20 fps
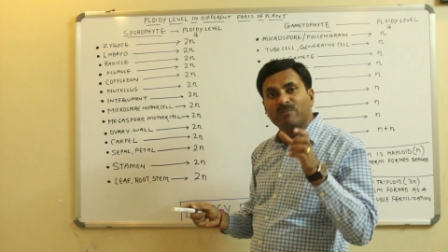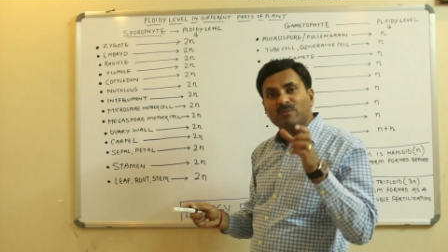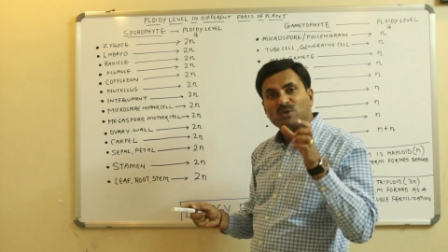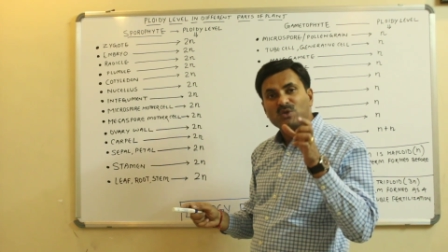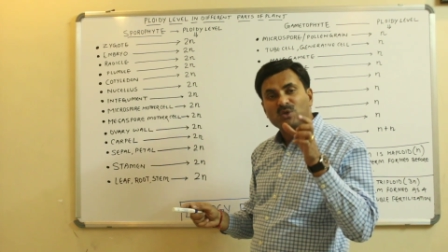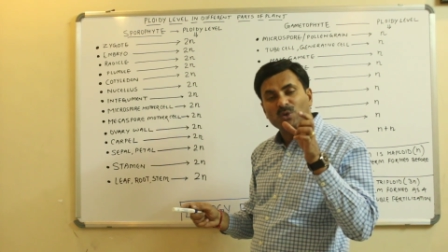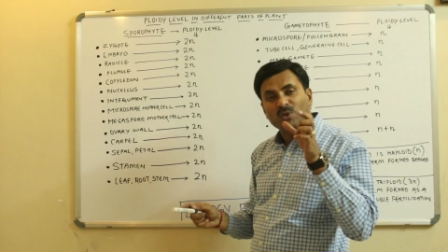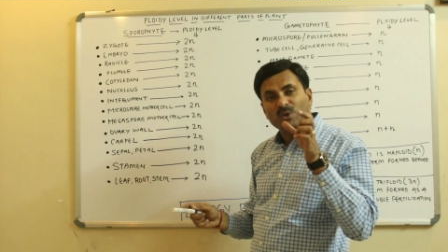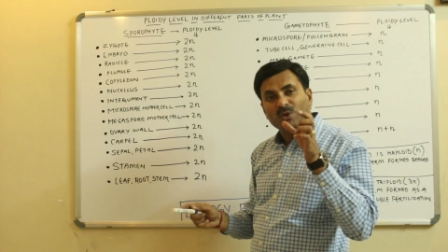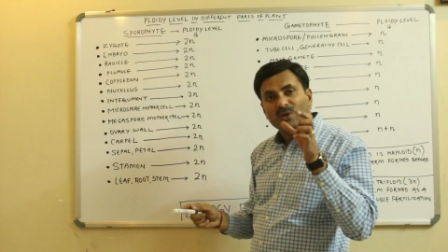
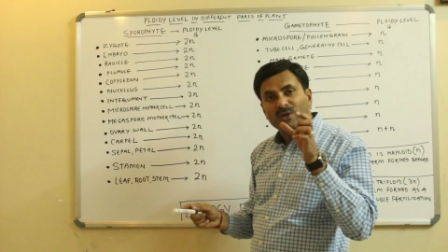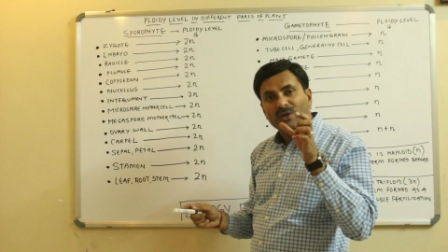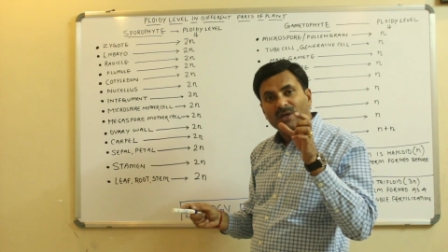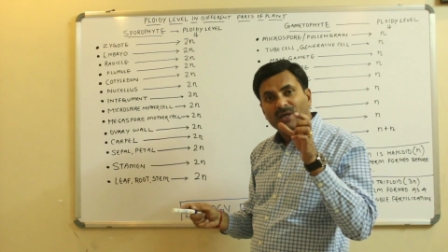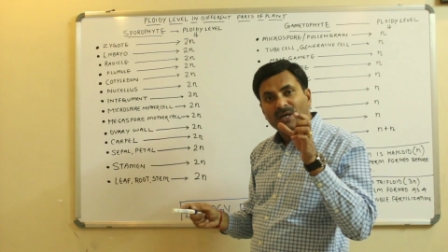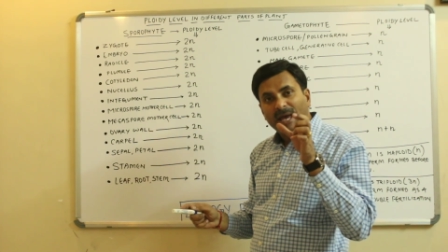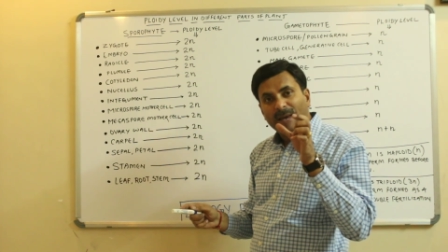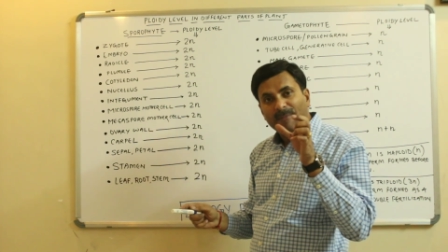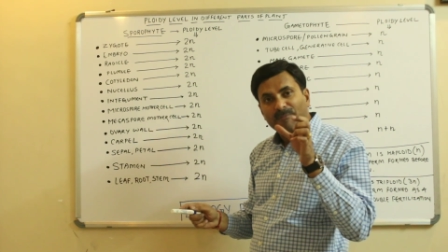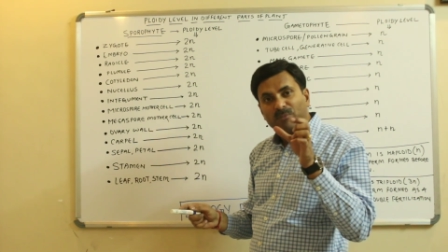So
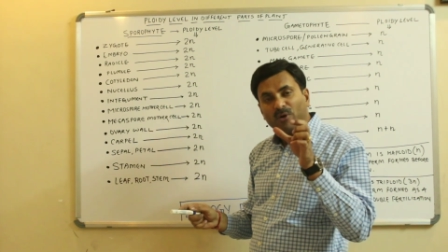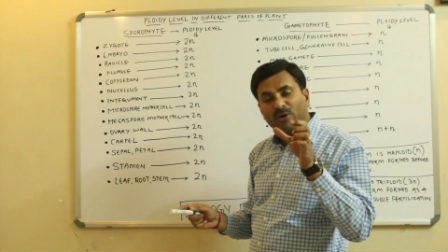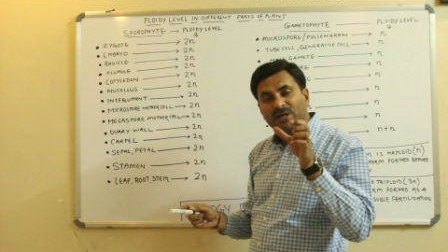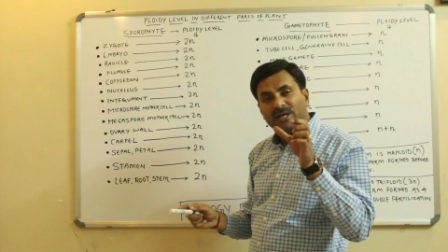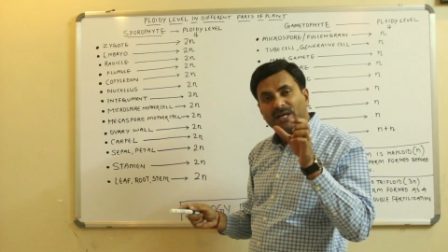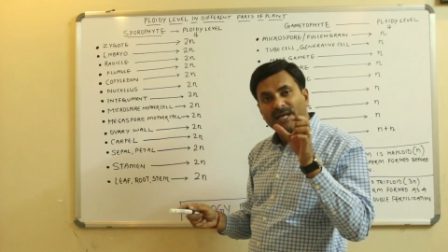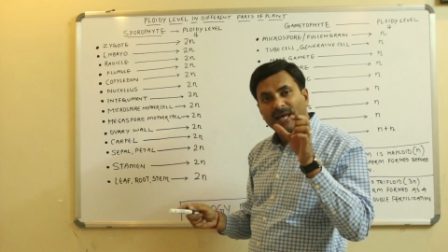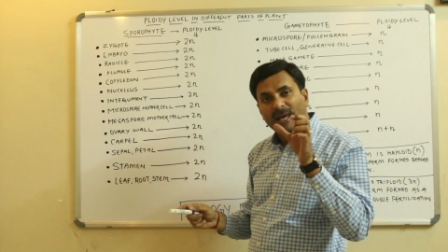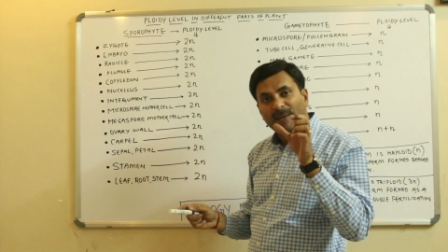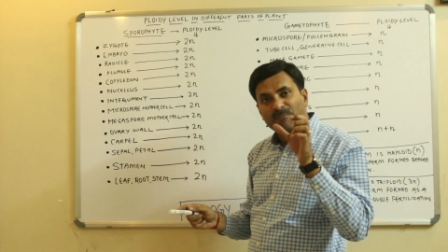
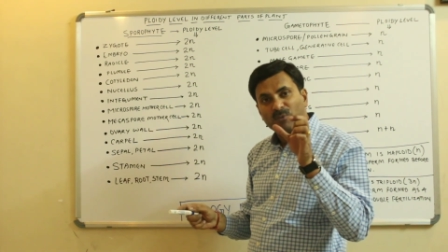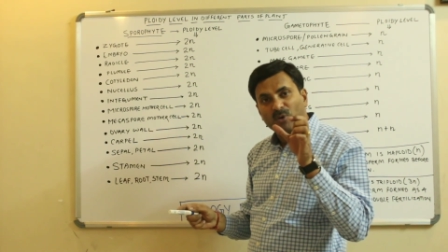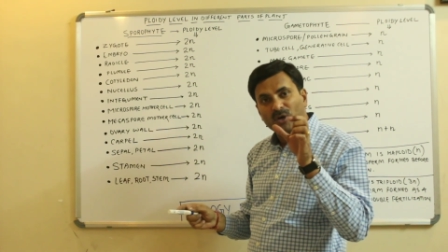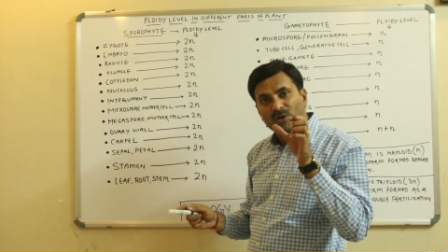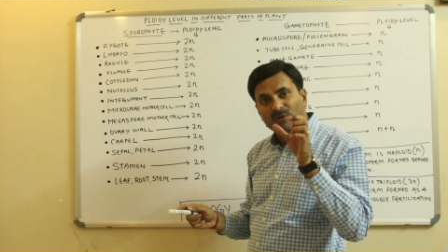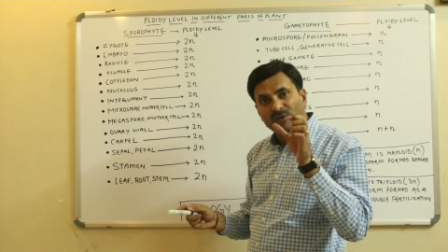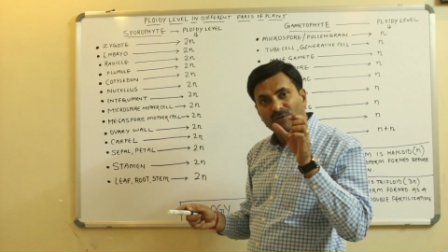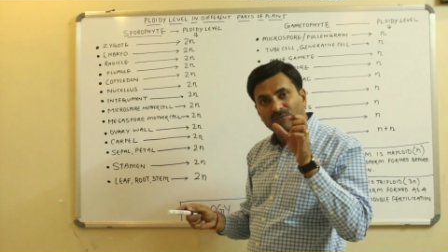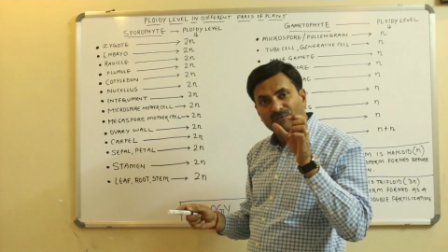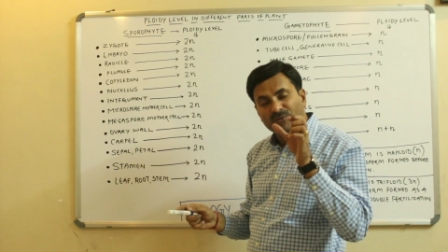haploid and
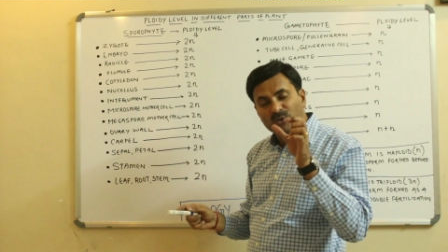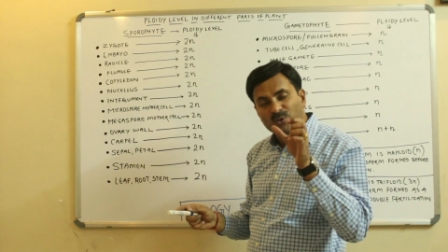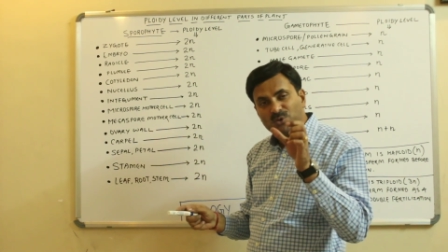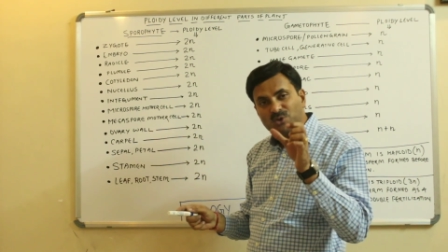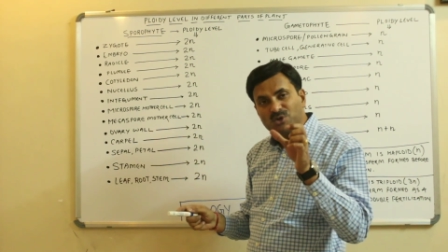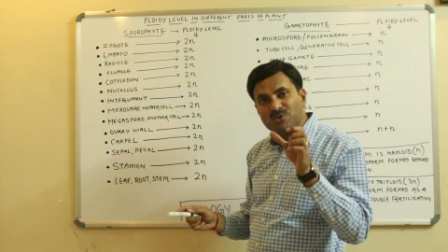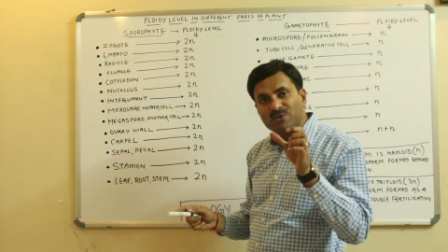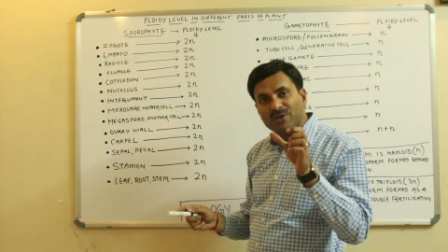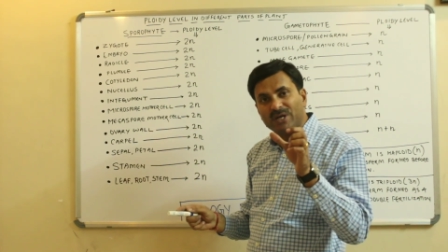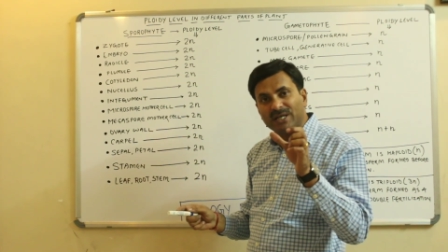haploid will
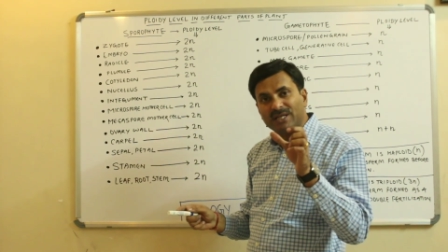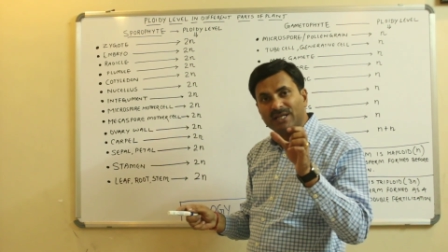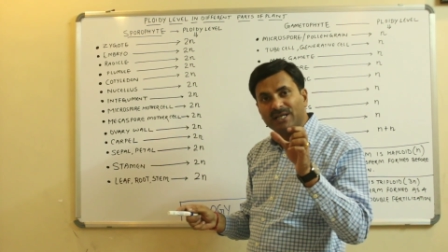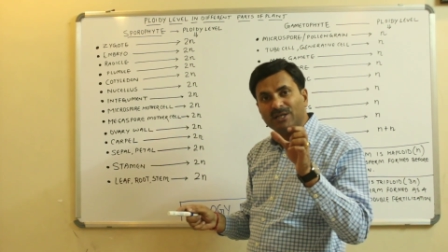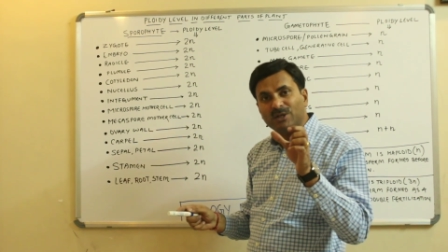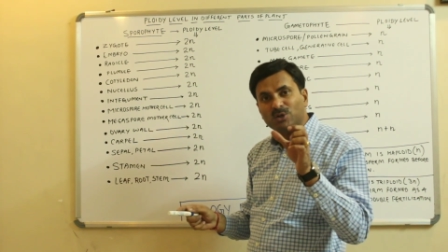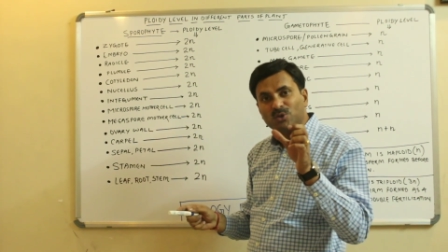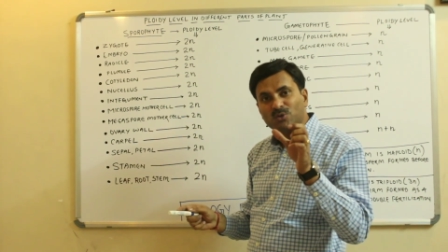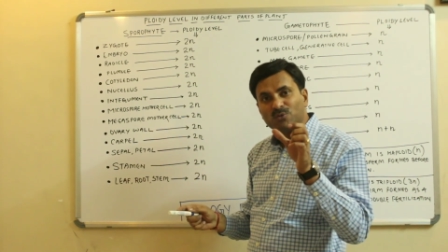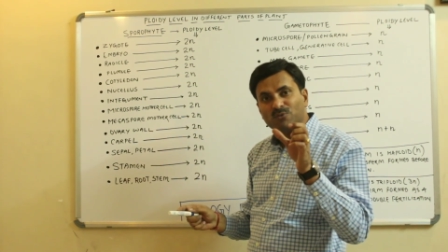fuse
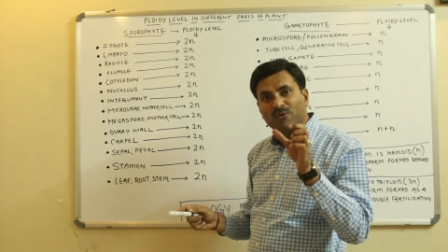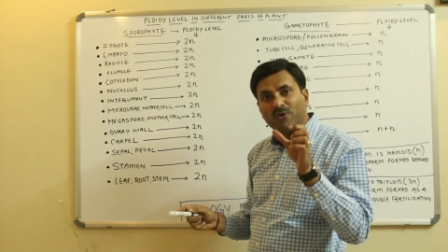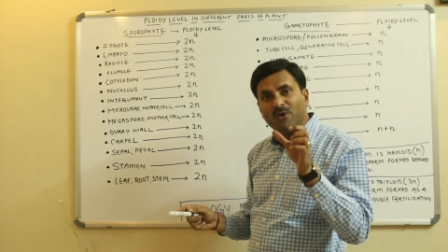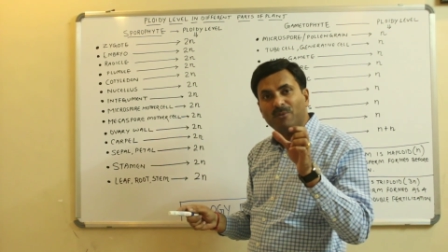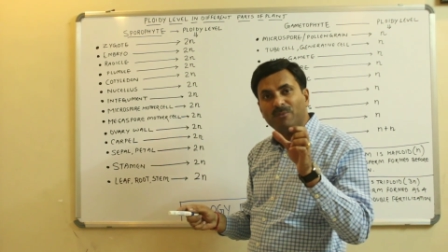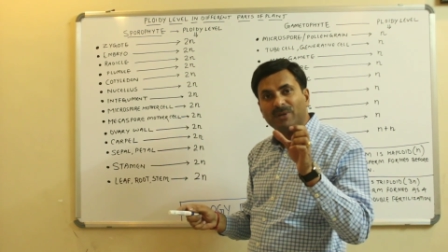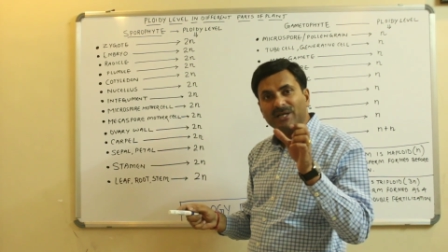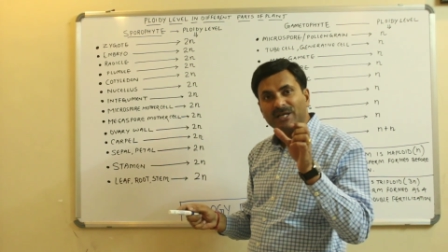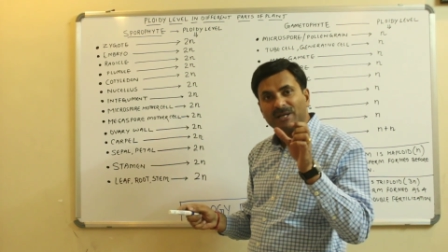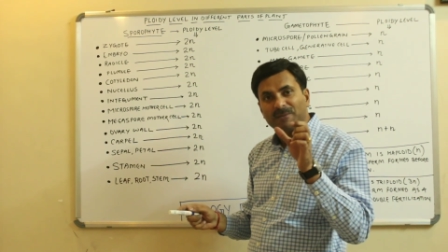together to
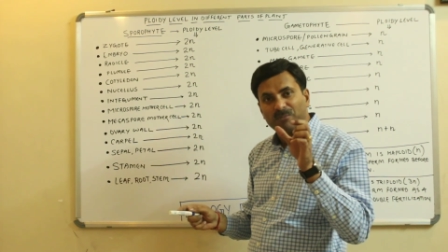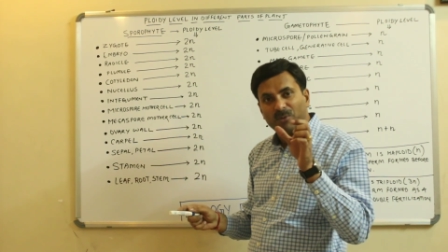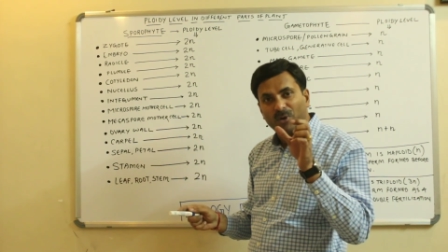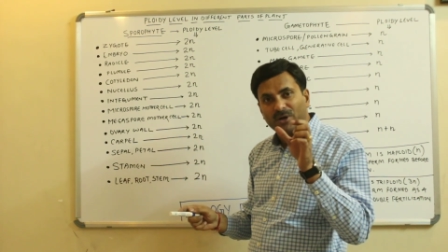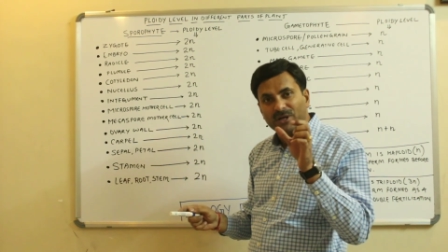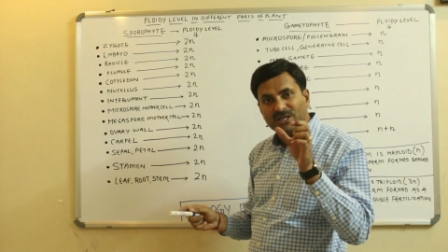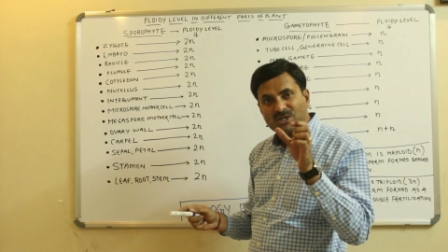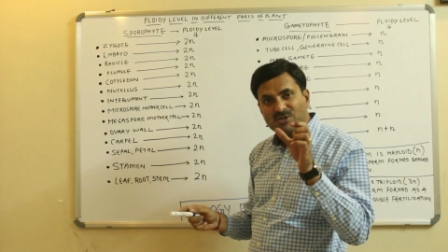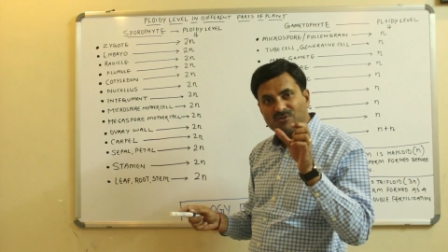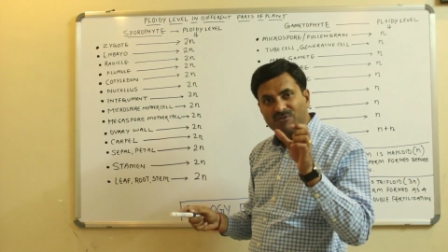form a
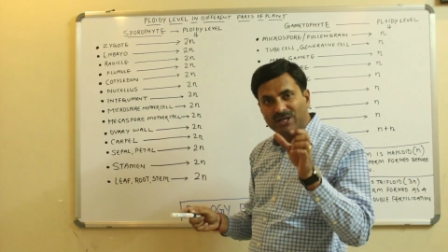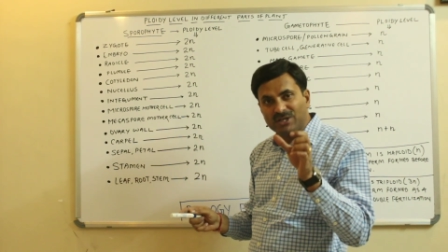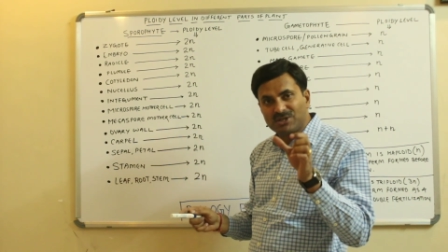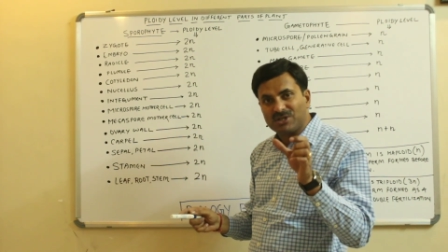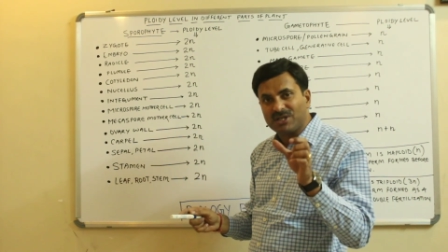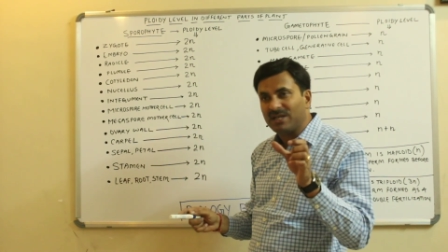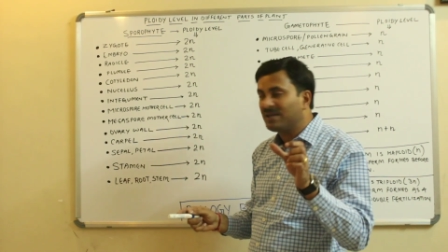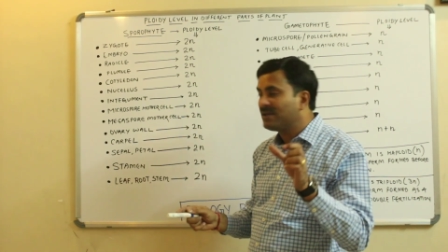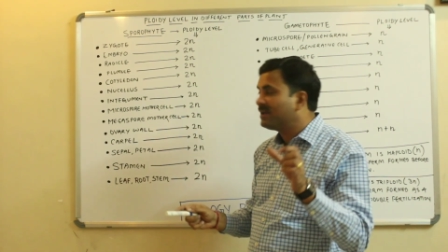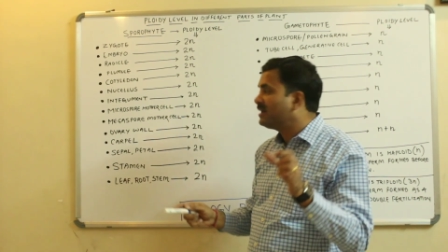diploid
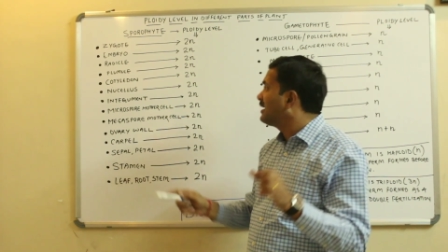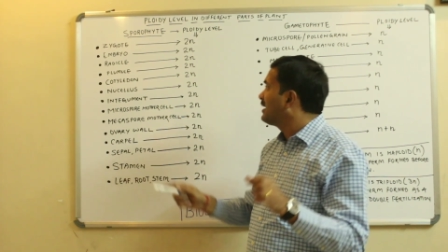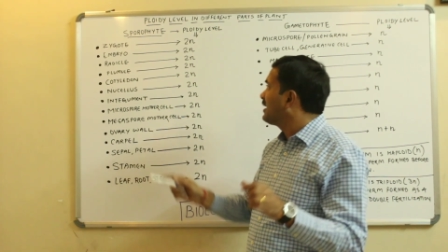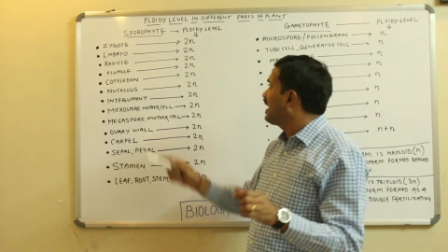structure,